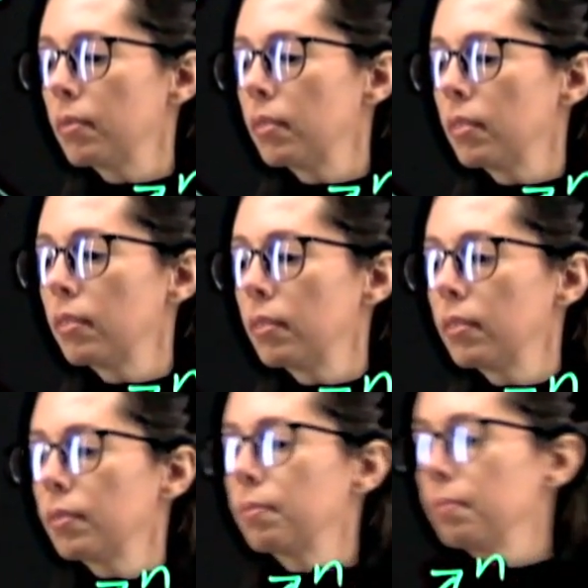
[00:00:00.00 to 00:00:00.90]

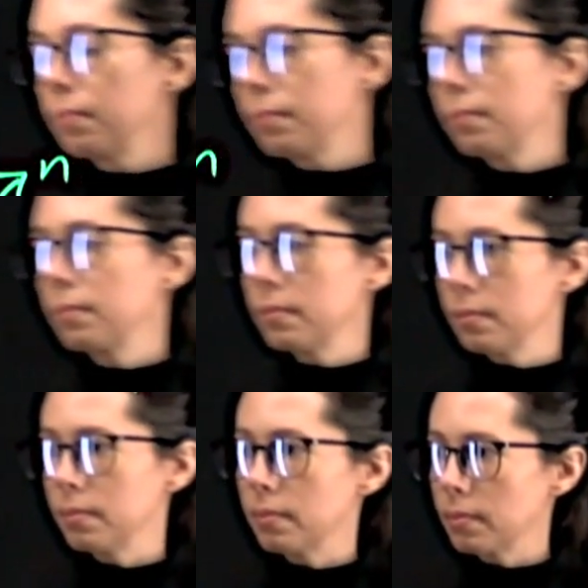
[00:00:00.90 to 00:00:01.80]

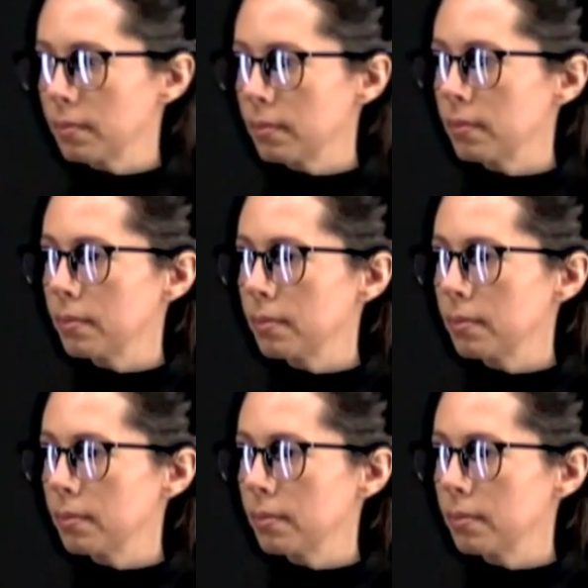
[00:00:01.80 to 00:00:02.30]
No one is speaking in this clip.